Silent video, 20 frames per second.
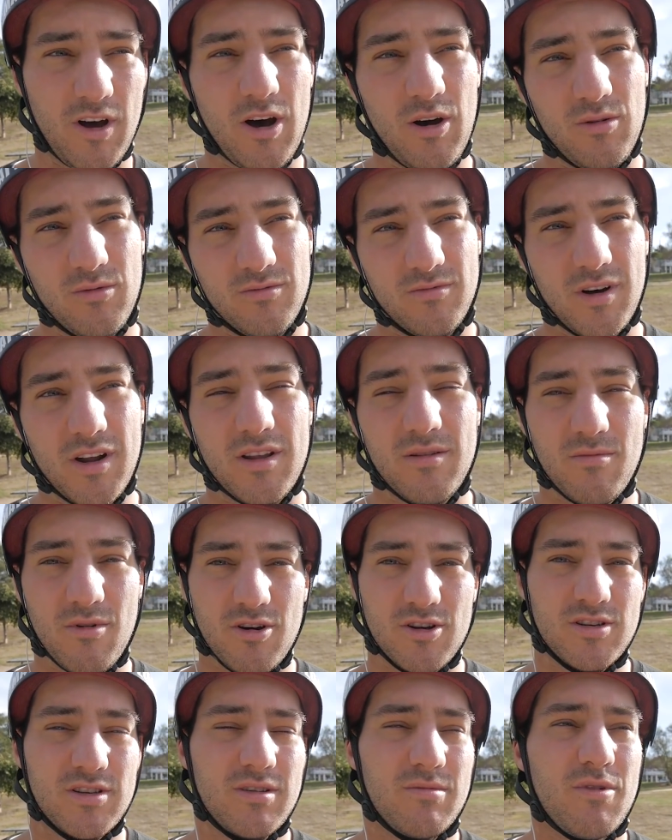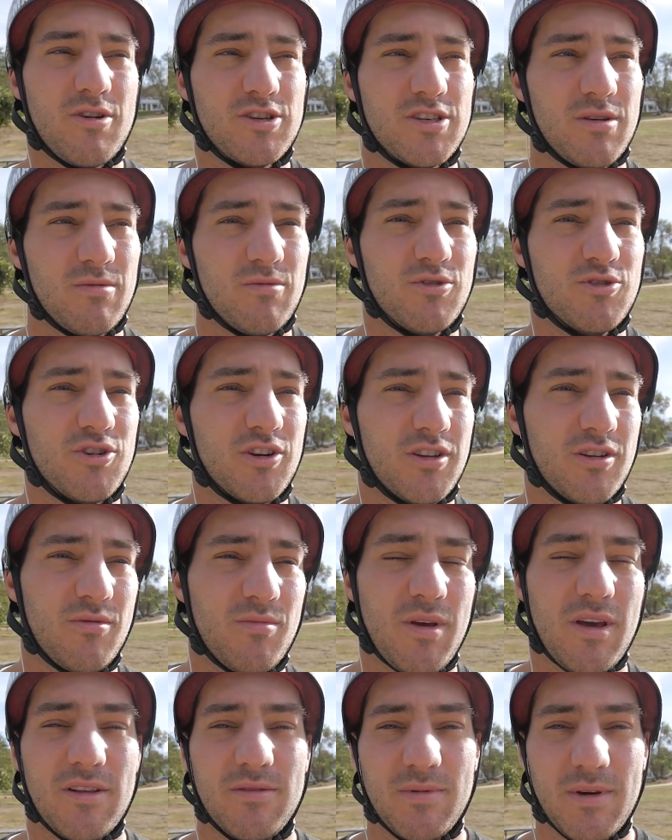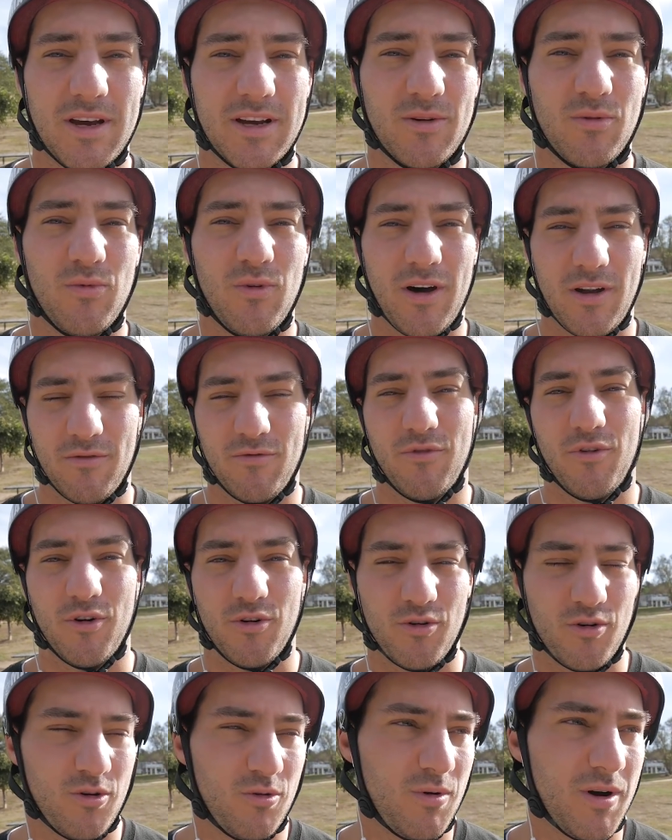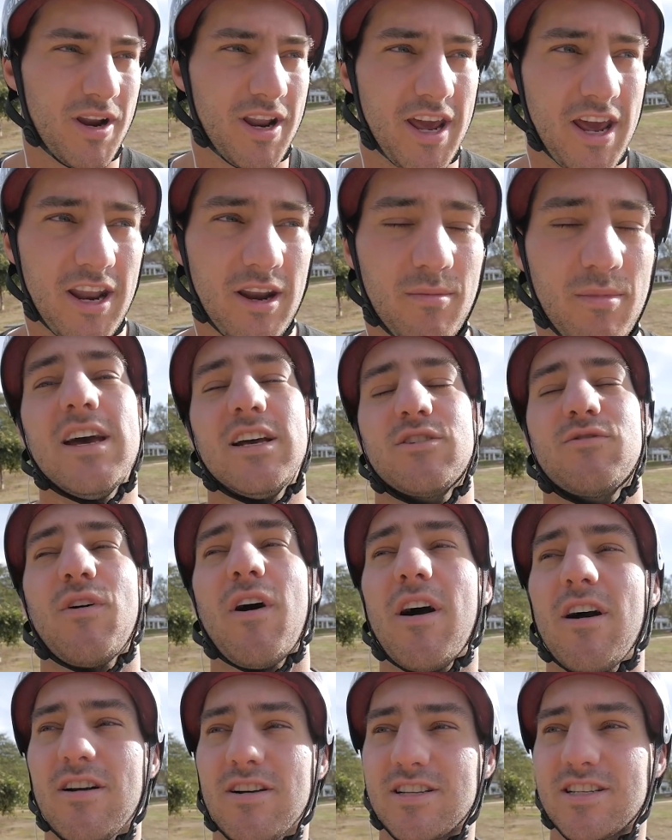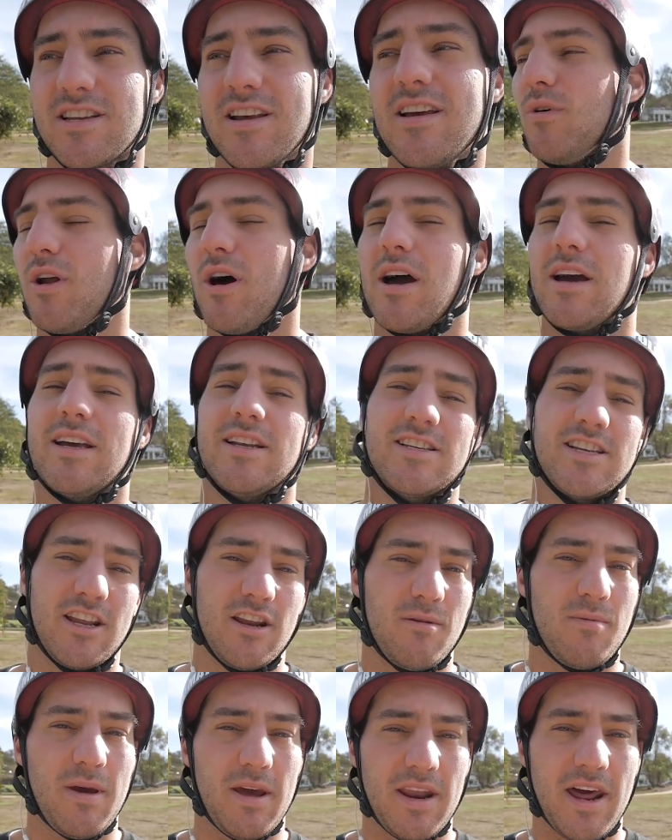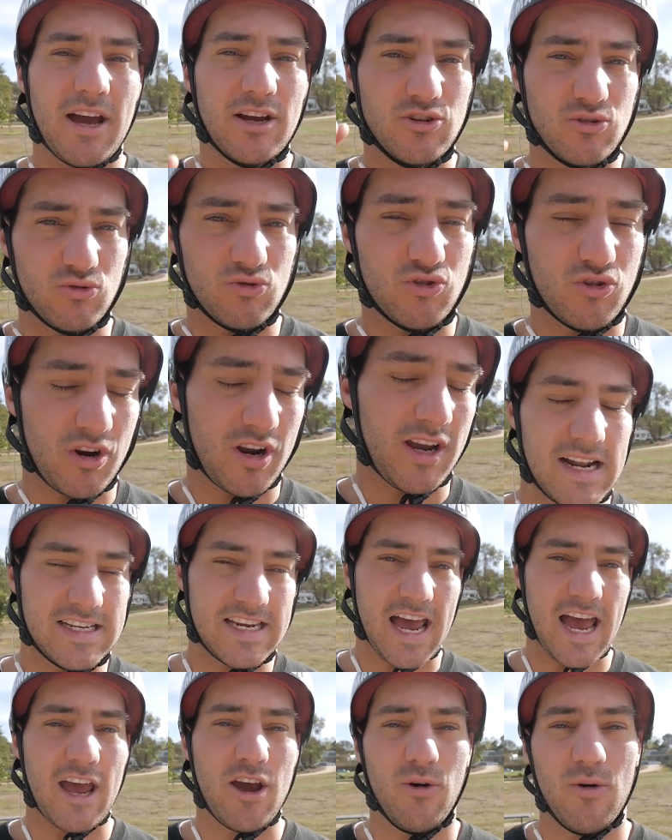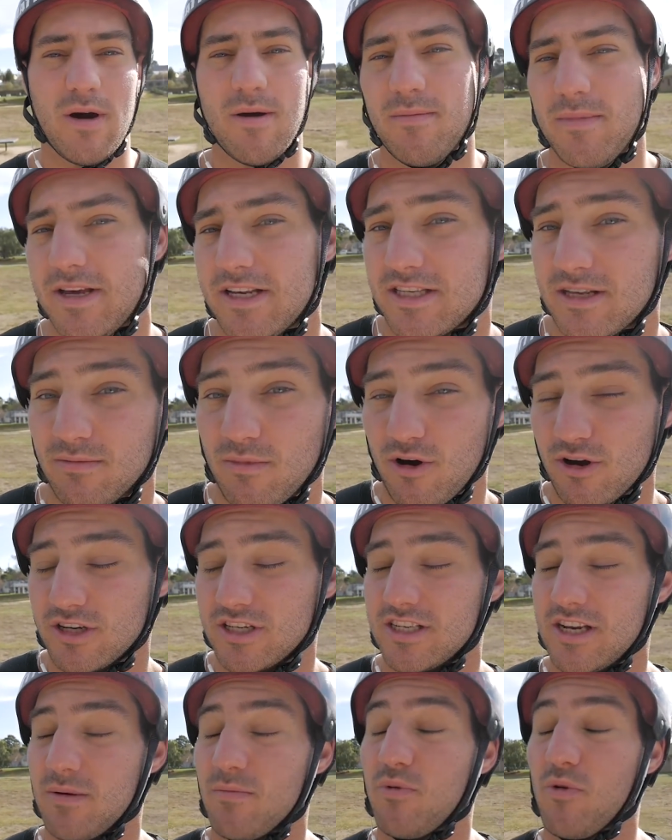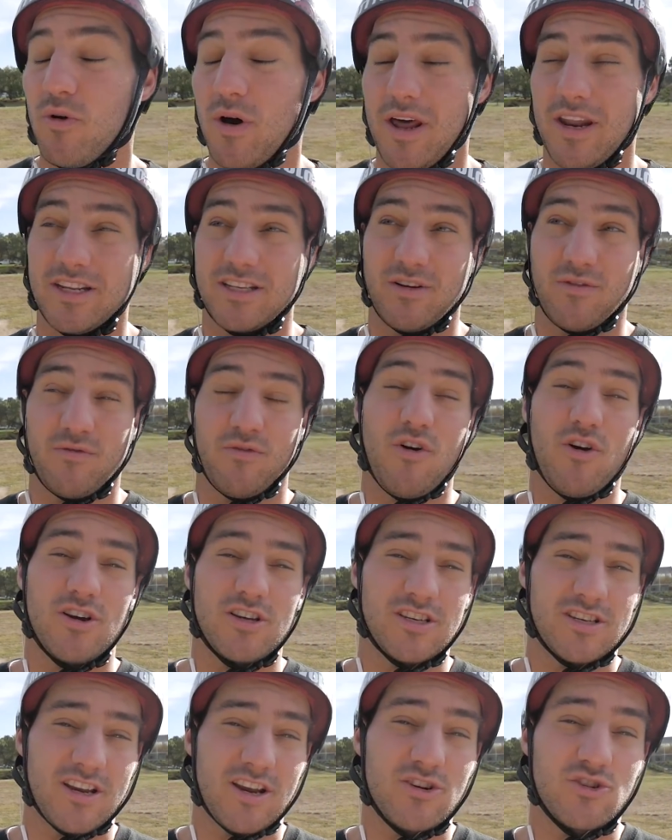Well, the most simple trick there'd be like a 1-footer or a one-hander. As far as what I consider to be an actual trick, a tail whip is the most simple, and it's the first